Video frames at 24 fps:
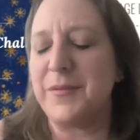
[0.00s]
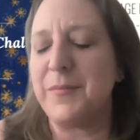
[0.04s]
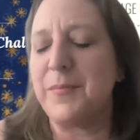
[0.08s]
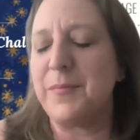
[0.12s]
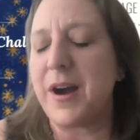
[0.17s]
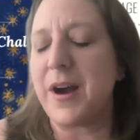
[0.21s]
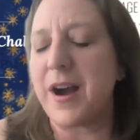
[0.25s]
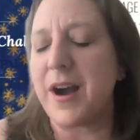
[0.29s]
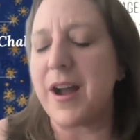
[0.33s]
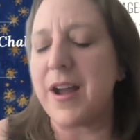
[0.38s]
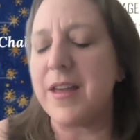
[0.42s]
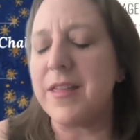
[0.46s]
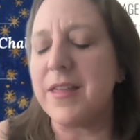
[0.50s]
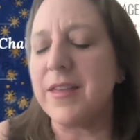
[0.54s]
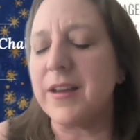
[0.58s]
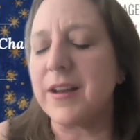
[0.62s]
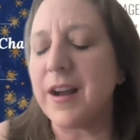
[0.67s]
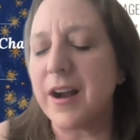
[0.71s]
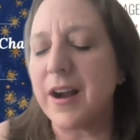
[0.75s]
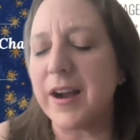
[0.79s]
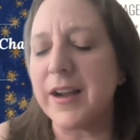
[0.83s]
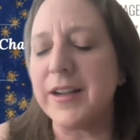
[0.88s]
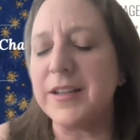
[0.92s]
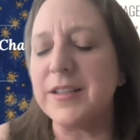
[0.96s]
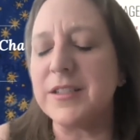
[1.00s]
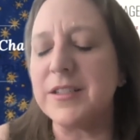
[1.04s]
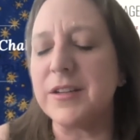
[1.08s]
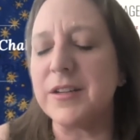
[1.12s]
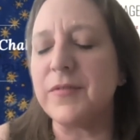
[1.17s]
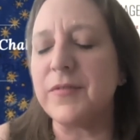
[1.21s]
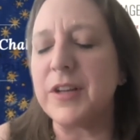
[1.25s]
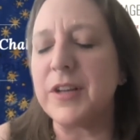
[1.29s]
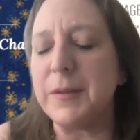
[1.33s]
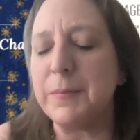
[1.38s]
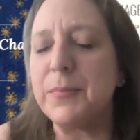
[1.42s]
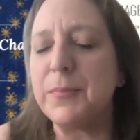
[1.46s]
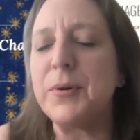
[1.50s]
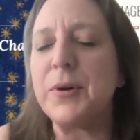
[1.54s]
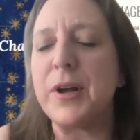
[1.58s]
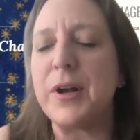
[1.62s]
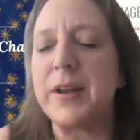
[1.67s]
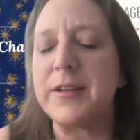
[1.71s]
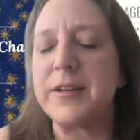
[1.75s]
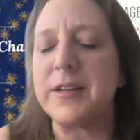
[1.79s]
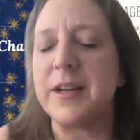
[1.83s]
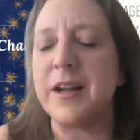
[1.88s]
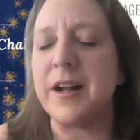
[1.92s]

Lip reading: by the kinds of input